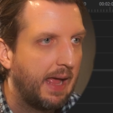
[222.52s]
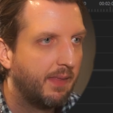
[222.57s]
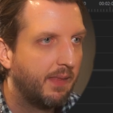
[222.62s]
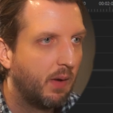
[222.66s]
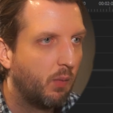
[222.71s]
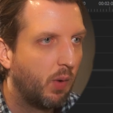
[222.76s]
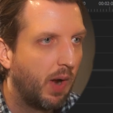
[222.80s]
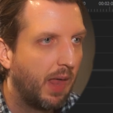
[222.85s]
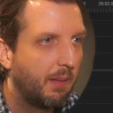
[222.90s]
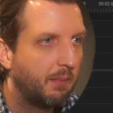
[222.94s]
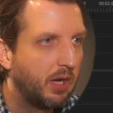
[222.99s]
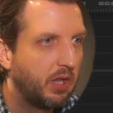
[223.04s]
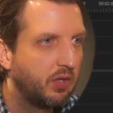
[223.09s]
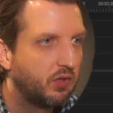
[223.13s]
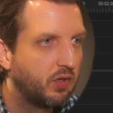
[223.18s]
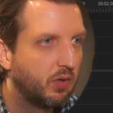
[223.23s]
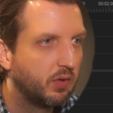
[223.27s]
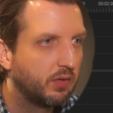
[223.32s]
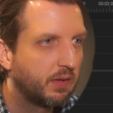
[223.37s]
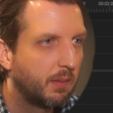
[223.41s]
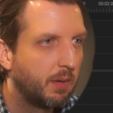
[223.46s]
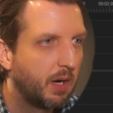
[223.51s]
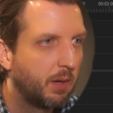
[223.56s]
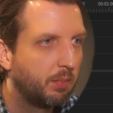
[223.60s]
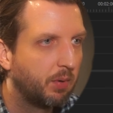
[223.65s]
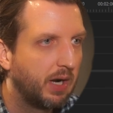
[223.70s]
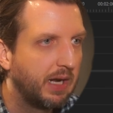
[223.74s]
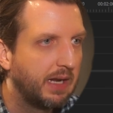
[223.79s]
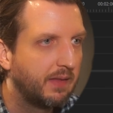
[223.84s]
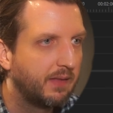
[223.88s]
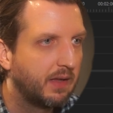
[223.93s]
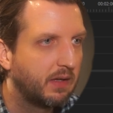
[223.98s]
And then what I'm going to do is I'm going to
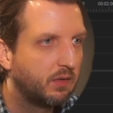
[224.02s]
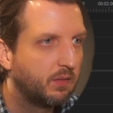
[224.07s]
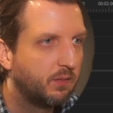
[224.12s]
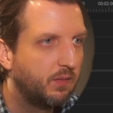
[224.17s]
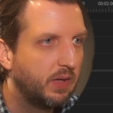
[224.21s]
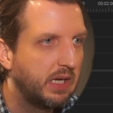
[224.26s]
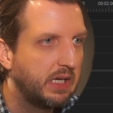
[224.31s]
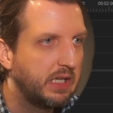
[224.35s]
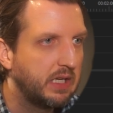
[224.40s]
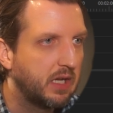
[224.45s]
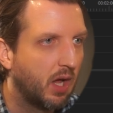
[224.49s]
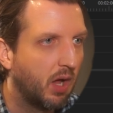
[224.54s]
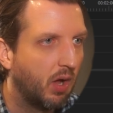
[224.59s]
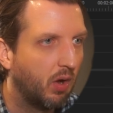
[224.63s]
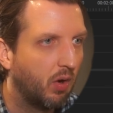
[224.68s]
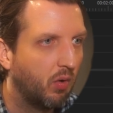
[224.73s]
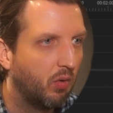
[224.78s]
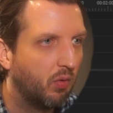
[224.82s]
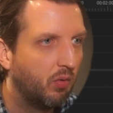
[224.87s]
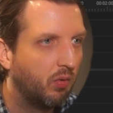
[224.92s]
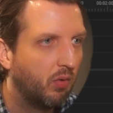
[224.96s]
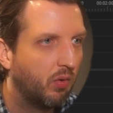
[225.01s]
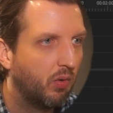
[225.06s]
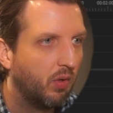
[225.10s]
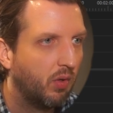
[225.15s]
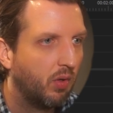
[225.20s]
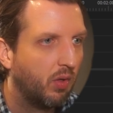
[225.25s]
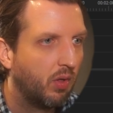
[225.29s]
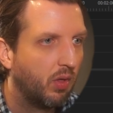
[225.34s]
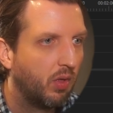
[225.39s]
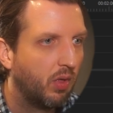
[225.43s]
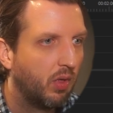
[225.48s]
bring in this video
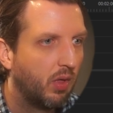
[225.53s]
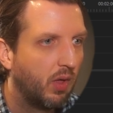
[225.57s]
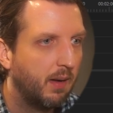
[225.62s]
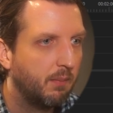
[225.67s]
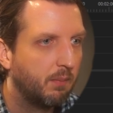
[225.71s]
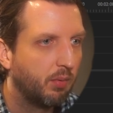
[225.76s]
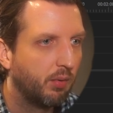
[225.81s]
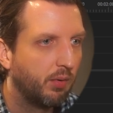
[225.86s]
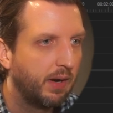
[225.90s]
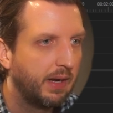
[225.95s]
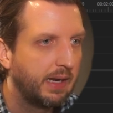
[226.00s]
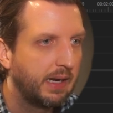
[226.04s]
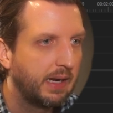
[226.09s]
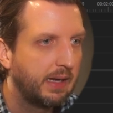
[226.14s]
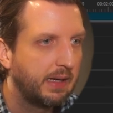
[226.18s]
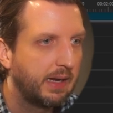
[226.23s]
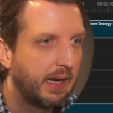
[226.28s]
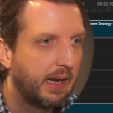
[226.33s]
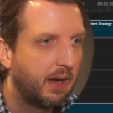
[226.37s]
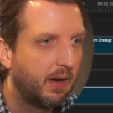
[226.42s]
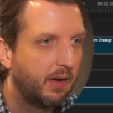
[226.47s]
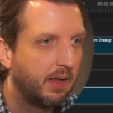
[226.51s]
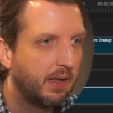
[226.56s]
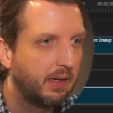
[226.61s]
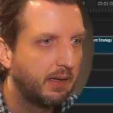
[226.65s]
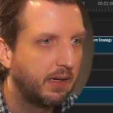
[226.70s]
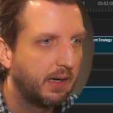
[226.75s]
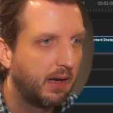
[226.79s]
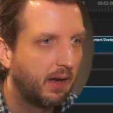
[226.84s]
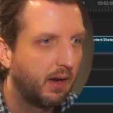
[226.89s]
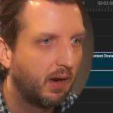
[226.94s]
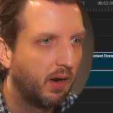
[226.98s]
and bring it down in
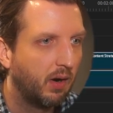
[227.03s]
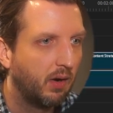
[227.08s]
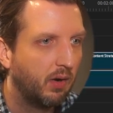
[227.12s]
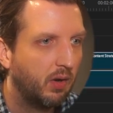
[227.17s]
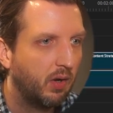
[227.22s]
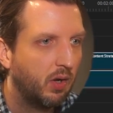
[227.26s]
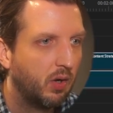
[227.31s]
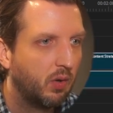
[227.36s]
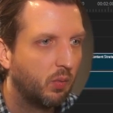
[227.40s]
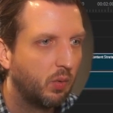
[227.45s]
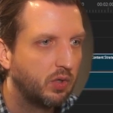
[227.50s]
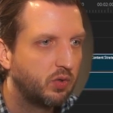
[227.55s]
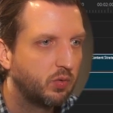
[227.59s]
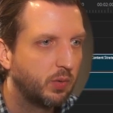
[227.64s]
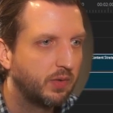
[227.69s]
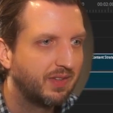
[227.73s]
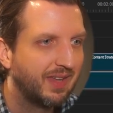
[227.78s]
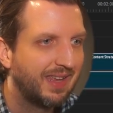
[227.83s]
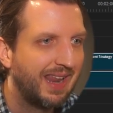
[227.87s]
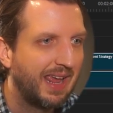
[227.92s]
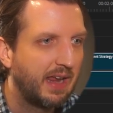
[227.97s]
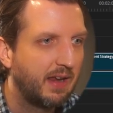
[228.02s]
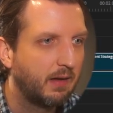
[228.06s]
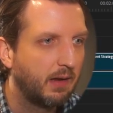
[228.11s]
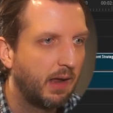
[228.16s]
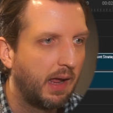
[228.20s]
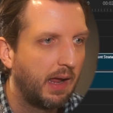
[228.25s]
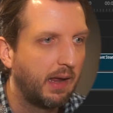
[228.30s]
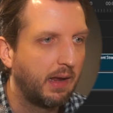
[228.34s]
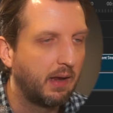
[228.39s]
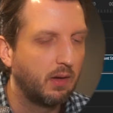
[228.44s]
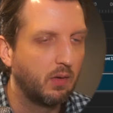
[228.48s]
here, which was in a,
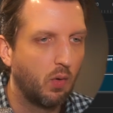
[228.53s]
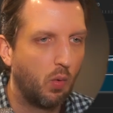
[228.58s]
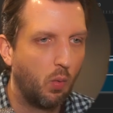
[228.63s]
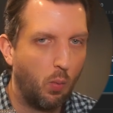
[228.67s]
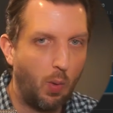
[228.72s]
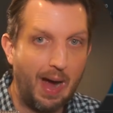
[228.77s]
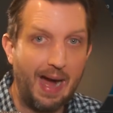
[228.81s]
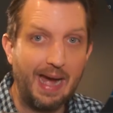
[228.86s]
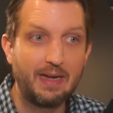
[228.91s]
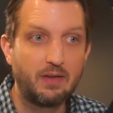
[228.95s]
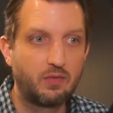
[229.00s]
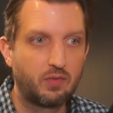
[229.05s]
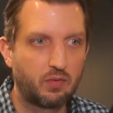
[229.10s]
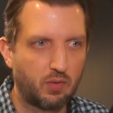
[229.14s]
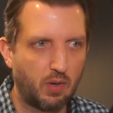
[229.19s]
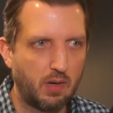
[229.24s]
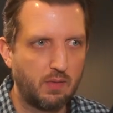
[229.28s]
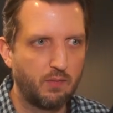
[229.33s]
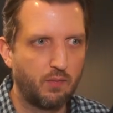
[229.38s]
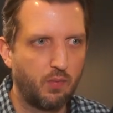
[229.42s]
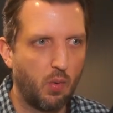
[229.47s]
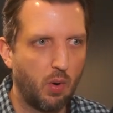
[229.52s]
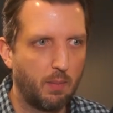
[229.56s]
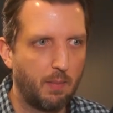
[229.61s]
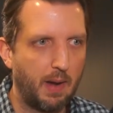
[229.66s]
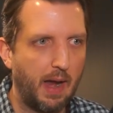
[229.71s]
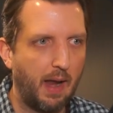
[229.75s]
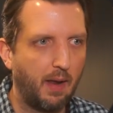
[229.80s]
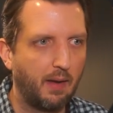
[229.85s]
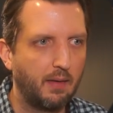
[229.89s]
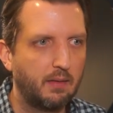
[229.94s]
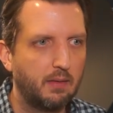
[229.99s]
a widescreen
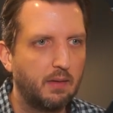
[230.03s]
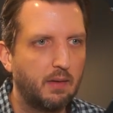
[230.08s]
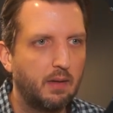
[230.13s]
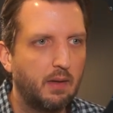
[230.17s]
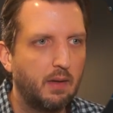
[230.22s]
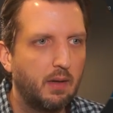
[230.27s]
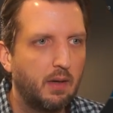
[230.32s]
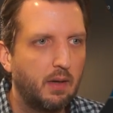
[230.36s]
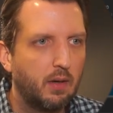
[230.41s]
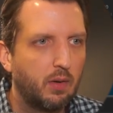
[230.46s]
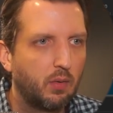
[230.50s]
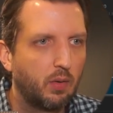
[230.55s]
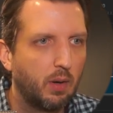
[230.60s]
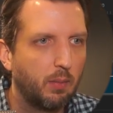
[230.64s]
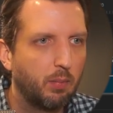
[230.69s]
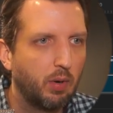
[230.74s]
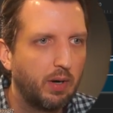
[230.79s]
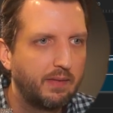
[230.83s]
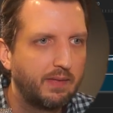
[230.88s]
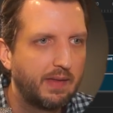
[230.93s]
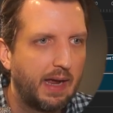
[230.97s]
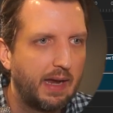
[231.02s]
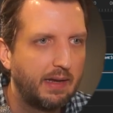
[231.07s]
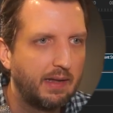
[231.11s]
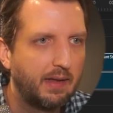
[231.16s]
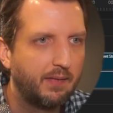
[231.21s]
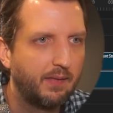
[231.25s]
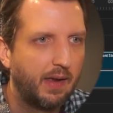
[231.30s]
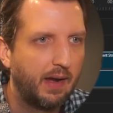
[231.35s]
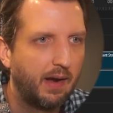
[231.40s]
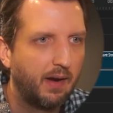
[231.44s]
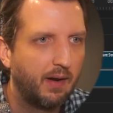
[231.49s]
format. I'm going to bring that
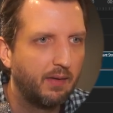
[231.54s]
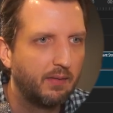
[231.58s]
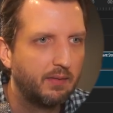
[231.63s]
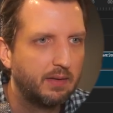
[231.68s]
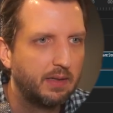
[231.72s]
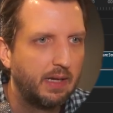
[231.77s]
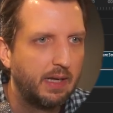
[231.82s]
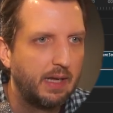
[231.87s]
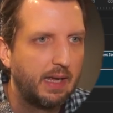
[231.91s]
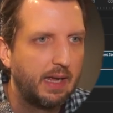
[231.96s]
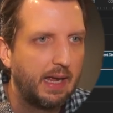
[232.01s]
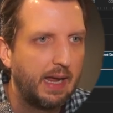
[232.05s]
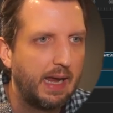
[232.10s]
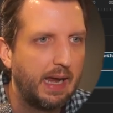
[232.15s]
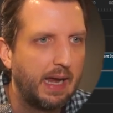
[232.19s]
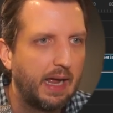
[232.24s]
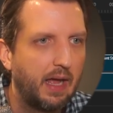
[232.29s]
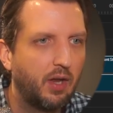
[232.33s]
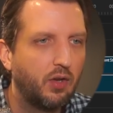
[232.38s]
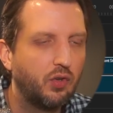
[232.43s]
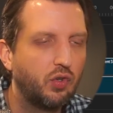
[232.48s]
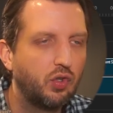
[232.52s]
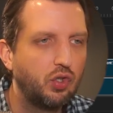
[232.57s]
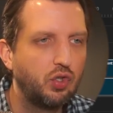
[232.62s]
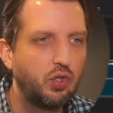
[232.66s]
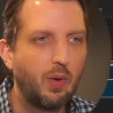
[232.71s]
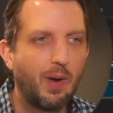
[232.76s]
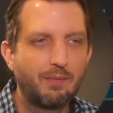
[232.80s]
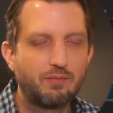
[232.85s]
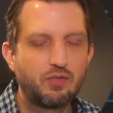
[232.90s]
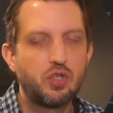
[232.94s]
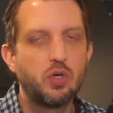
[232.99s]
in there. And
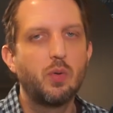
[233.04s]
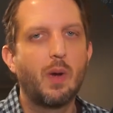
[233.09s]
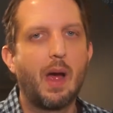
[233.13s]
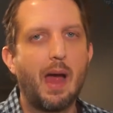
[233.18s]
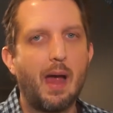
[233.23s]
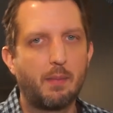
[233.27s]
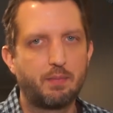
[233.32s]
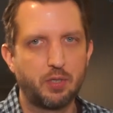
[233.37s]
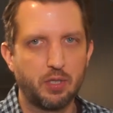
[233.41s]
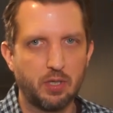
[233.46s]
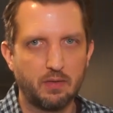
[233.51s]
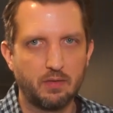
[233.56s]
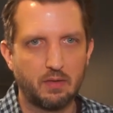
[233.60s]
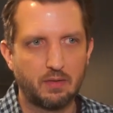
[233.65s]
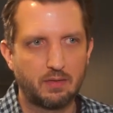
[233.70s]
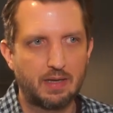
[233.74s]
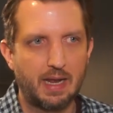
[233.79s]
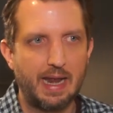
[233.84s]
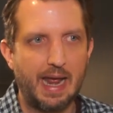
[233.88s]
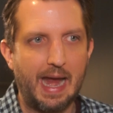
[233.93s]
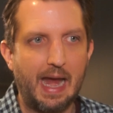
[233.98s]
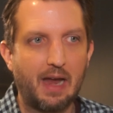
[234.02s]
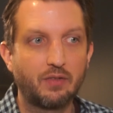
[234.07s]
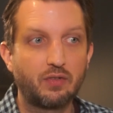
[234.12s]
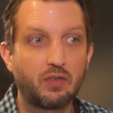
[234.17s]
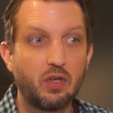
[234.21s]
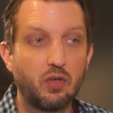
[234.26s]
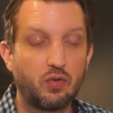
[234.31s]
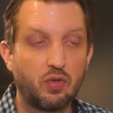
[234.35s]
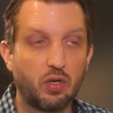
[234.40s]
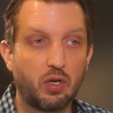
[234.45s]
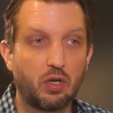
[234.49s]
you have two options. It's going to
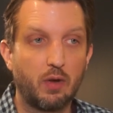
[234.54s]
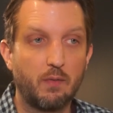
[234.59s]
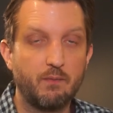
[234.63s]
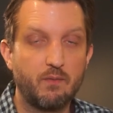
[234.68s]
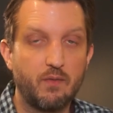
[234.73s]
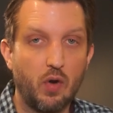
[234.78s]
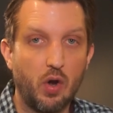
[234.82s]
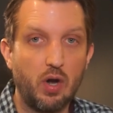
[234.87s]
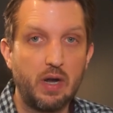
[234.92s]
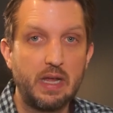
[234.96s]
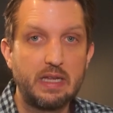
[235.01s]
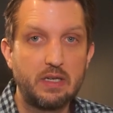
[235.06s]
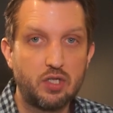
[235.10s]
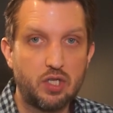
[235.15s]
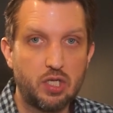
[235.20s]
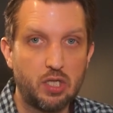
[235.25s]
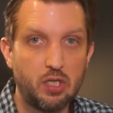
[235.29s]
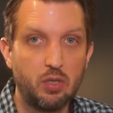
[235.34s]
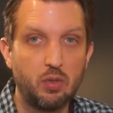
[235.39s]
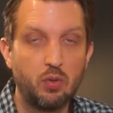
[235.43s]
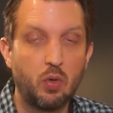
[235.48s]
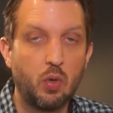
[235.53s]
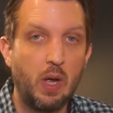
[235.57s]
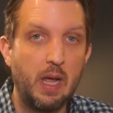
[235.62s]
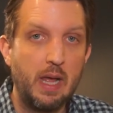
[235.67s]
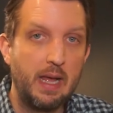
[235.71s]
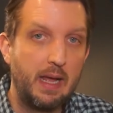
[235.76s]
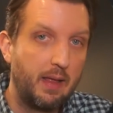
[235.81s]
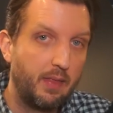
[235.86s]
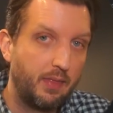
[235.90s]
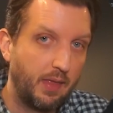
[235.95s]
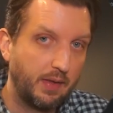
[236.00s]
ask you to convert it to
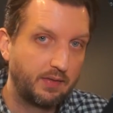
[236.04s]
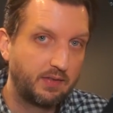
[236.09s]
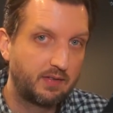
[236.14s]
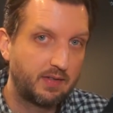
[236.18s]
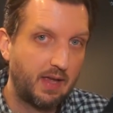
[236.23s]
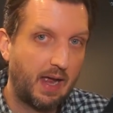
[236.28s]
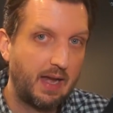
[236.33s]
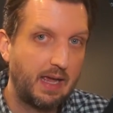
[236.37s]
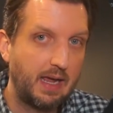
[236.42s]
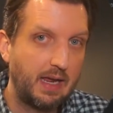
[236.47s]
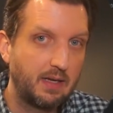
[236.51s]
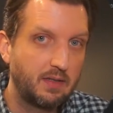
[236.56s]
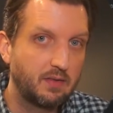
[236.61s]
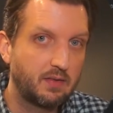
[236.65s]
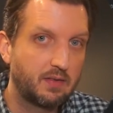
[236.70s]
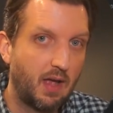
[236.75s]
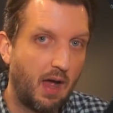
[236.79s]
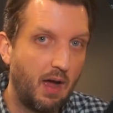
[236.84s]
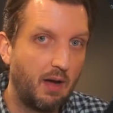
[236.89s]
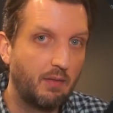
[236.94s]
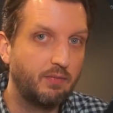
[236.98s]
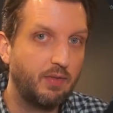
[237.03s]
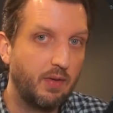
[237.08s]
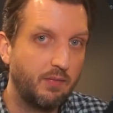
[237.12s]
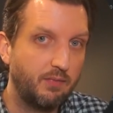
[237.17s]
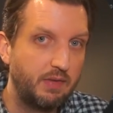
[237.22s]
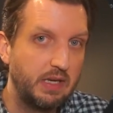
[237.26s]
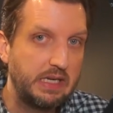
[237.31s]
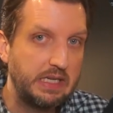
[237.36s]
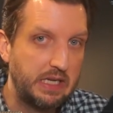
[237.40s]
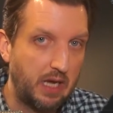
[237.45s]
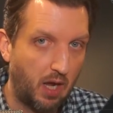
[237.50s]
the settings of the
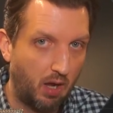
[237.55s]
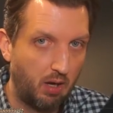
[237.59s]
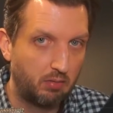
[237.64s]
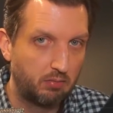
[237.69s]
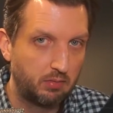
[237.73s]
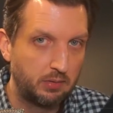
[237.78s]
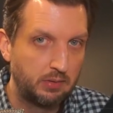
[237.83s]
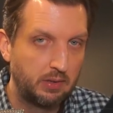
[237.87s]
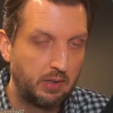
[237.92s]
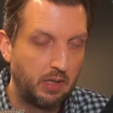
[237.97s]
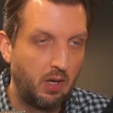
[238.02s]
video